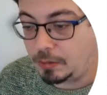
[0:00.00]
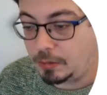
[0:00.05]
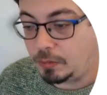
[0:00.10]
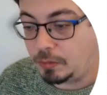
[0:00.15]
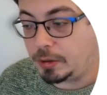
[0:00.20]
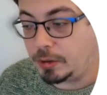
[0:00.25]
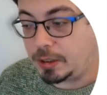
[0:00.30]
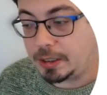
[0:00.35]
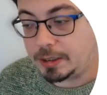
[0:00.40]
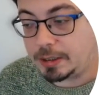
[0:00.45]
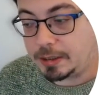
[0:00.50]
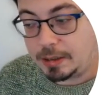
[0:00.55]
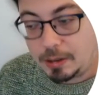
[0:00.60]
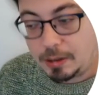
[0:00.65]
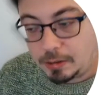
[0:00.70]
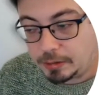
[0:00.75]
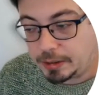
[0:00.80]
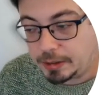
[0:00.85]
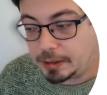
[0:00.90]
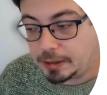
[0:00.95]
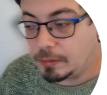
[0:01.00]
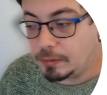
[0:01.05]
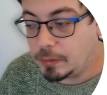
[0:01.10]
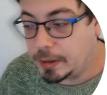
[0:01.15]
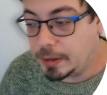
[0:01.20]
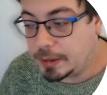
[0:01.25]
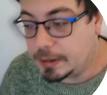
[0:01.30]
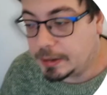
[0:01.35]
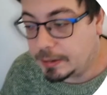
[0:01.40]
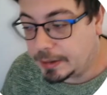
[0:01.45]
just know that
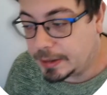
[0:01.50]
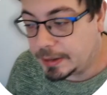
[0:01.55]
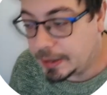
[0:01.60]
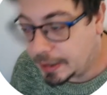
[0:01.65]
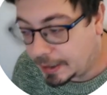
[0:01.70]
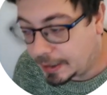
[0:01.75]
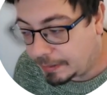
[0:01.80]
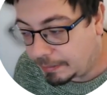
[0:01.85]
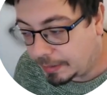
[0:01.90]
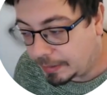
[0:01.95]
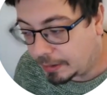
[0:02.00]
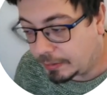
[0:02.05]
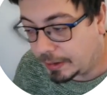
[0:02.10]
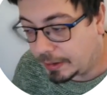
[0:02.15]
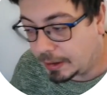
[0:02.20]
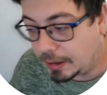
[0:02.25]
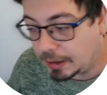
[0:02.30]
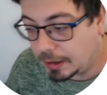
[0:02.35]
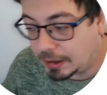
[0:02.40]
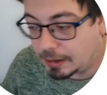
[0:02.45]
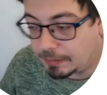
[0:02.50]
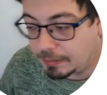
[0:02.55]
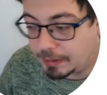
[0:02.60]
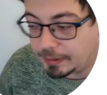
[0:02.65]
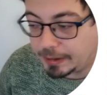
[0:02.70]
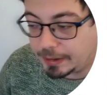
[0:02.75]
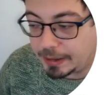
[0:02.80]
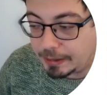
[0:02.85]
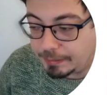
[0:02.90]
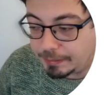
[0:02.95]
when there is a number, we are thinking about a
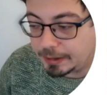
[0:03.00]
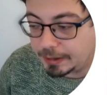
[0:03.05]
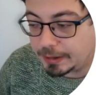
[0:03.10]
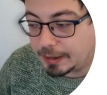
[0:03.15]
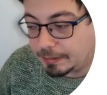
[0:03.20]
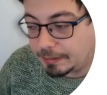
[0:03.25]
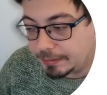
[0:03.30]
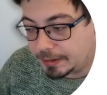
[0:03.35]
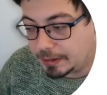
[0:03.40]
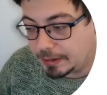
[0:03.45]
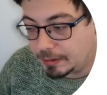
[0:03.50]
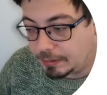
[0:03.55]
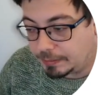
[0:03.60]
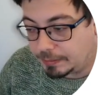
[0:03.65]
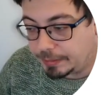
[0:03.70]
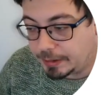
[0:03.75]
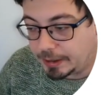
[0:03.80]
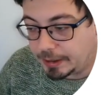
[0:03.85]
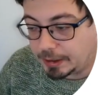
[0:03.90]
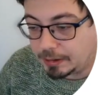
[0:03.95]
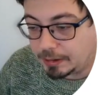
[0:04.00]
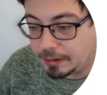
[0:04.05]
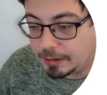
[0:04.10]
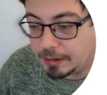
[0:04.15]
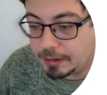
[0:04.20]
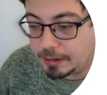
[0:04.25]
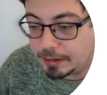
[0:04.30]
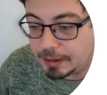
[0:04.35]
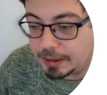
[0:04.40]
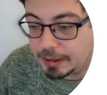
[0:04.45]
number times an operator
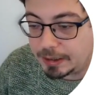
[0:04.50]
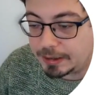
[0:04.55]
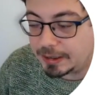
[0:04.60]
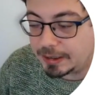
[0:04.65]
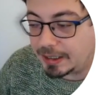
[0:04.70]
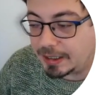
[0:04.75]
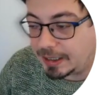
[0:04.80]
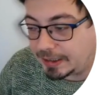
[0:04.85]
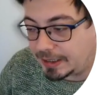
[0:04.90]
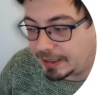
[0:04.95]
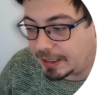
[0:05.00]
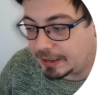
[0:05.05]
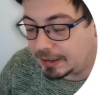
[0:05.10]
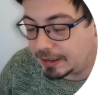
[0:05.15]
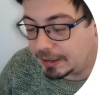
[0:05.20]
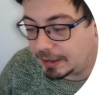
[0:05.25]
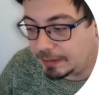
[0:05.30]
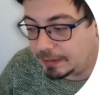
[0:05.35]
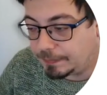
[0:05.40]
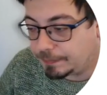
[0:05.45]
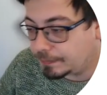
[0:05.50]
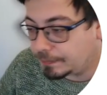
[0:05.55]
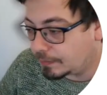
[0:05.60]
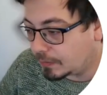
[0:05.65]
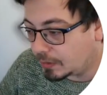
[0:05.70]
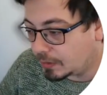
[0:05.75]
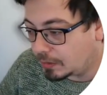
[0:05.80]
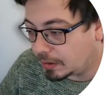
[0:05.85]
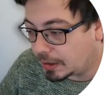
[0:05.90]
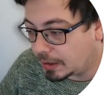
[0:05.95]
that is an identity.
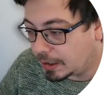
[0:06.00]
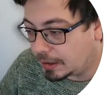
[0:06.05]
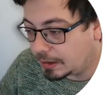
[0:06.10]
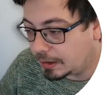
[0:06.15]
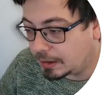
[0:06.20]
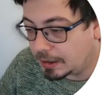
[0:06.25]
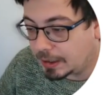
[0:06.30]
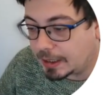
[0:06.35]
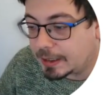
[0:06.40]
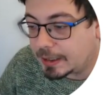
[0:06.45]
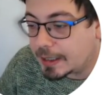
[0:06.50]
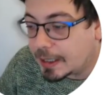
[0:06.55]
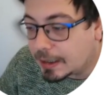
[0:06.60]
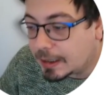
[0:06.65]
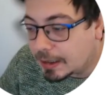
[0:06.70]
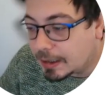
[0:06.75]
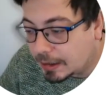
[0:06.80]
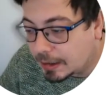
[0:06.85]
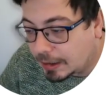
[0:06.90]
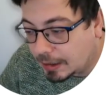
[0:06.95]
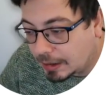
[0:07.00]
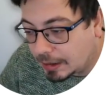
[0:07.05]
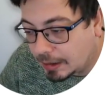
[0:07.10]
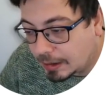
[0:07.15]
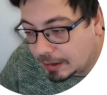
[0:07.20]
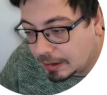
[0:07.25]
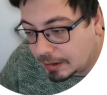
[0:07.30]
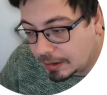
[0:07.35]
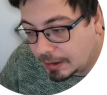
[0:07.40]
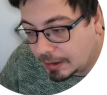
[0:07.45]
Okay, an identity
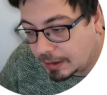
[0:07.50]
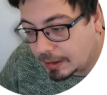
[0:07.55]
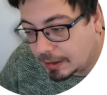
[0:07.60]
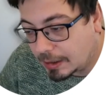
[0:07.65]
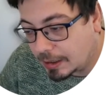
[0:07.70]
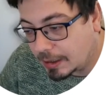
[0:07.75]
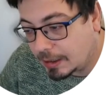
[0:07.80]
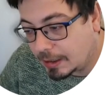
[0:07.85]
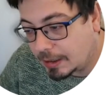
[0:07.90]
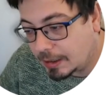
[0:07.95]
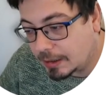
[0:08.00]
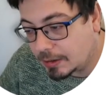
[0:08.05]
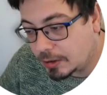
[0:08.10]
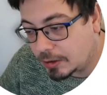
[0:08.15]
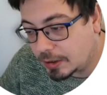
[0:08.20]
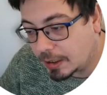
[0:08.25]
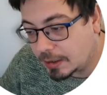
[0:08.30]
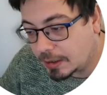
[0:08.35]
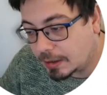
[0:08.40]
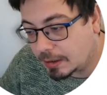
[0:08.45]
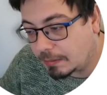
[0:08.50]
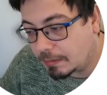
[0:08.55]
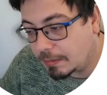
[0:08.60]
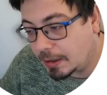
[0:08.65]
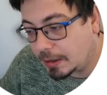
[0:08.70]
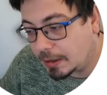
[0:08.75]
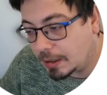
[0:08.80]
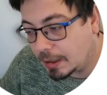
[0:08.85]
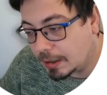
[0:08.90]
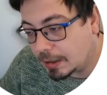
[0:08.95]
is just a
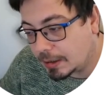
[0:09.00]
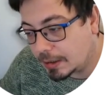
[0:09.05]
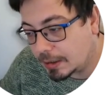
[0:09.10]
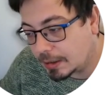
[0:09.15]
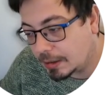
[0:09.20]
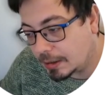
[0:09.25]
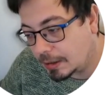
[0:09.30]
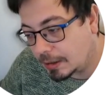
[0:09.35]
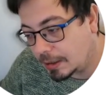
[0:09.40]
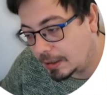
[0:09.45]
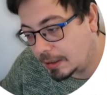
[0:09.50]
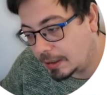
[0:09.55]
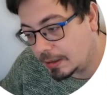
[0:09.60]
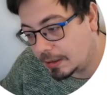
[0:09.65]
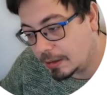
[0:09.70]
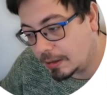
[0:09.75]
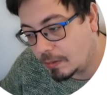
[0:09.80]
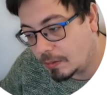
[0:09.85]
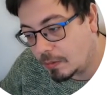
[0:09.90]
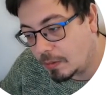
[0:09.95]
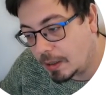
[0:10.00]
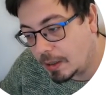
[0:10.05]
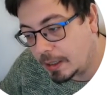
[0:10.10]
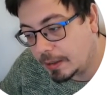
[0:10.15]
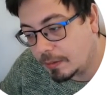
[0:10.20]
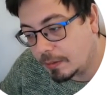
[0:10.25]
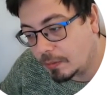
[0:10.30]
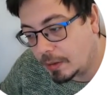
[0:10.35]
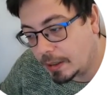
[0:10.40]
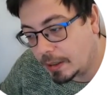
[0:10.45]
matrix that is
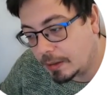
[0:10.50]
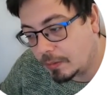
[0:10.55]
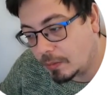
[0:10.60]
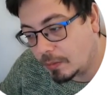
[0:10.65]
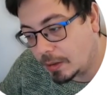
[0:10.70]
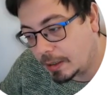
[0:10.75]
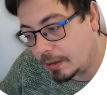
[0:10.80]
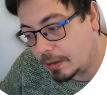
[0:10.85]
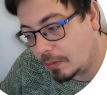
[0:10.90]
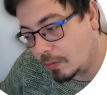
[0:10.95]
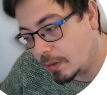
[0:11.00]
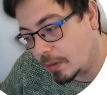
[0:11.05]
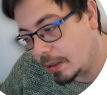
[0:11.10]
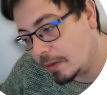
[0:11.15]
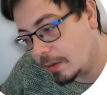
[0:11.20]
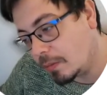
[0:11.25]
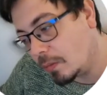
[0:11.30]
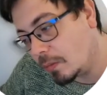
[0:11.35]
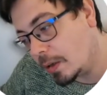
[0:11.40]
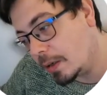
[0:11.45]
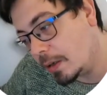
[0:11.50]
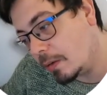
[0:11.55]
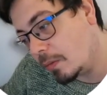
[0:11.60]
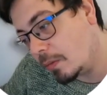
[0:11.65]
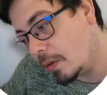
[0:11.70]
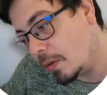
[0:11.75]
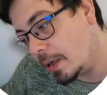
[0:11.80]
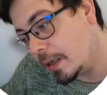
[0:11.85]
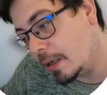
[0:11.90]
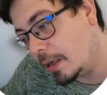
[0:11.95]
1 1 1 1 1
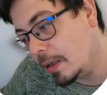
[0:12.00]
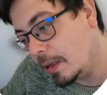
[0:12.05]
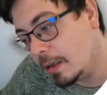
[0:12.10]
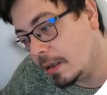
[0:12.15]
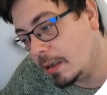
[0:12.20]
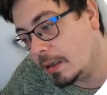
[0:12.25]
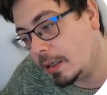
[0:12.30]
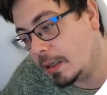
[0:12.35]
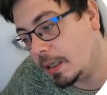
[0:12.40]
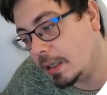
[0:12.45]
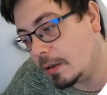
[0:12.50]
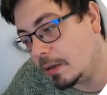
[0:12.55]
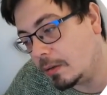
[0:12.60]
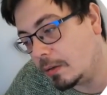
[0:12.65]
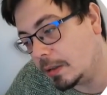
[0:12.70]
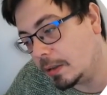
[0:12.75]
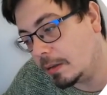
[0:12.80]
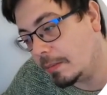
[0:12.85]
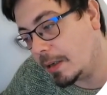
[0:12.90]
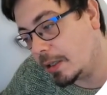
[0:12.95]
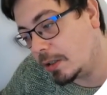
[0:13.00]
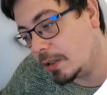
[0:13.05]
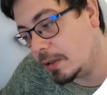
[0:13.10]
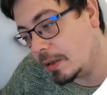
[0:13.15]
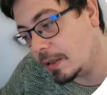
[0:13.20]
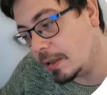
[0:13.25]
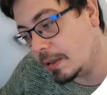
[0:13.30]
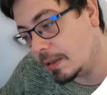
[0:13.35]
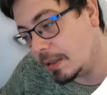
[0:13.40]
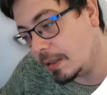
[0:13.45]
1 in all dimensions
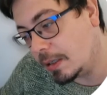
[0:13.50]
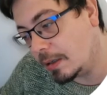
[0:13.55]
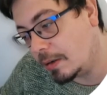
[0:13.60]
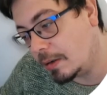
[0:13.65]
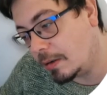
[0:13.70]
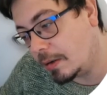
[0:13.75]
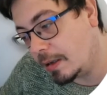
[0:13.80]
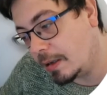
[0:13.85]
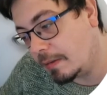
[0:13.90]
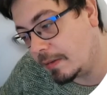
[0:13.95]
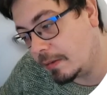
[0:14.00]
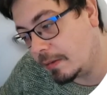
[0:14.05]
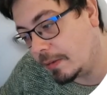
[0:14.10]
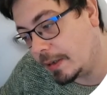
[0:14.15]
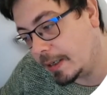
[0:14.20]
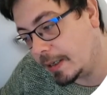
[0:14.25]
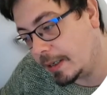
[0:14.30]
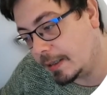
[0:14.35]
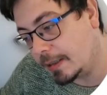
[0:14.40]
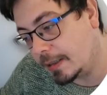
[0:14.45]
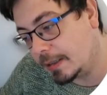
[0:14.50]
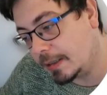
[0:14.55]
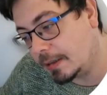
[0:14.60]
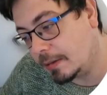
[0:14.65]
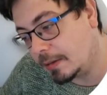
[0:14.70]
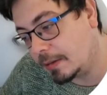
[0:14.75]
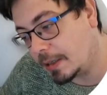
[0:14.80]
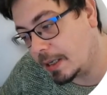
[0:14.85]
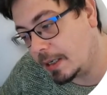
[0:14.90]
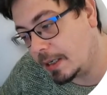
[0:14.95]
and 0 everywhere else.
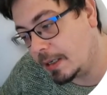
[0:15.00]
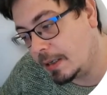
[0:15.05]
Okay,